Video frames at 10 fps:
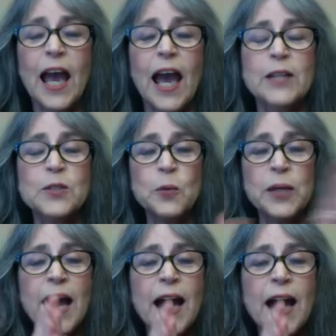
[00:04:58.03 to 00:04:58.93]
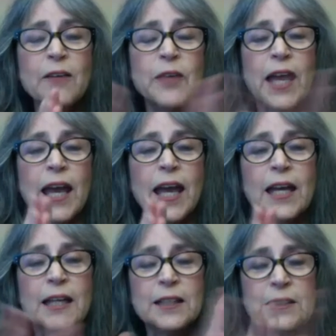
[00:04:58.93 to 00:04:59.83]
And so we have
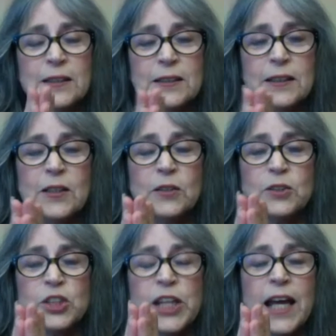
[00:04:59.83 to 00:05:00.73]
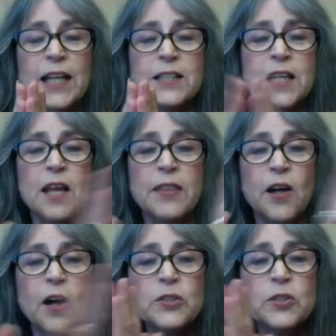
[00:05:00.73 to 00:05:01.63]
a little chant that
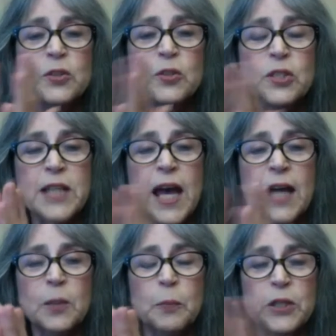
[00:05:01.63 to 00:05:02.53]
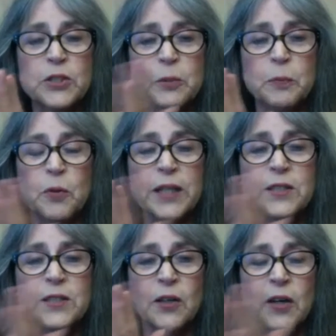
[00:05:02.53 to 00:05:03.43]
also uses acupressure
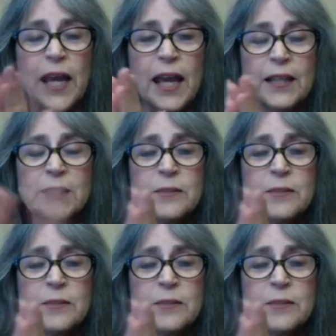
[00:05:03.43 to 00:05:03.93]
points on our hands.